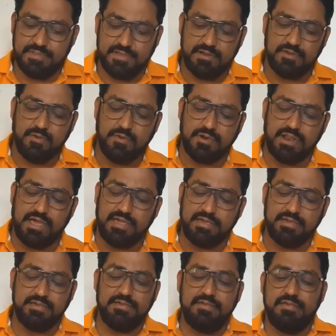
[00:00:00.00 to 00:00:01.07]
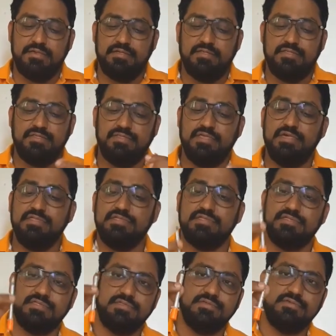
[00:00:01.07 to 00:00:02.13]
It looks like
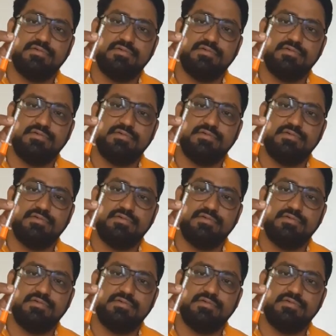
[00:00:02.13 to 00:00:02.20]
this,